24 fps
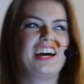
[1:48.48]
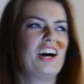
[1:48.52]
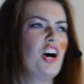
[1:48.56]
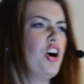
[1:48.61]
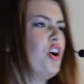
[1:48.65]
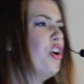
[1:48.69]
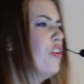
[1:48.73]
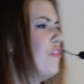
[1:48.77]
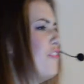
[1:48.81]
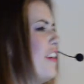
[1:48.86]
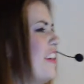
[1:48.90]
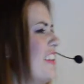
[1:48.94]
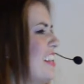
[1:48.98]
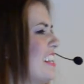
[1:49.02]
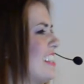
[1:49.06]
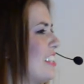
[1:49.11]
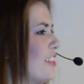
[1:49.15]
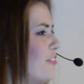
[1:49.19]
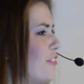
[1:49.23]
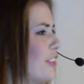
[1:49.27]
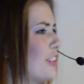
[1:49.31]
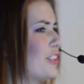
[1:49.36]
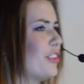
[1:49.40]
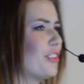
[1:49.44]
Who found it
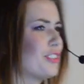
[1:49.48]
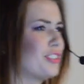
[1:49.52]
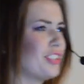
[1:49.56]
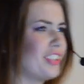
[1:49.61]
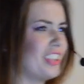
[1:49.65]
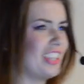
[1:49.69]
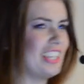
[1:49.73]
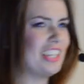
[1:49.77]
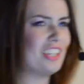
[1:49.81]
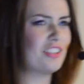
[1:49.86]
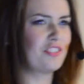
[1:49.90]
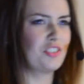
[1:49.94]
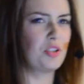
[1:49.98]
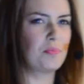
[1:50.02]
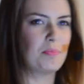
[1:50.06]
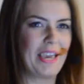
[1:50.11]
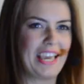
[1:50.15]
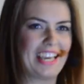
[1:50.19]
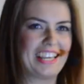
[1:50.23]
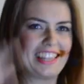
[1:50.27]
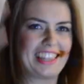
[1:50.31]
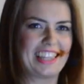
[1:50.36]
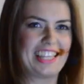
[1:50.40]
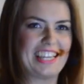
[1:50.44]
difficult to think of the
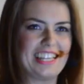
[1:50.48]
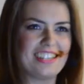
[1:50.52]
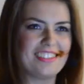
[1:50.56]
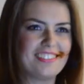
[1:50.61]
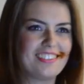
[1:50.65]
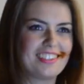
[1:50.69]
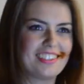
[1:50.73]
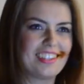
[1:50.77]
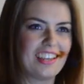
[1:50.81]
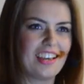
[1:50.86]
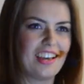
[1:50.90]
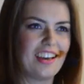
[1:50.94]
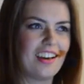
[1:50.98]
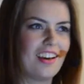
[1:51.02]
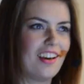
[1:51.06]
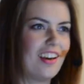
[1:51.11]
pink things?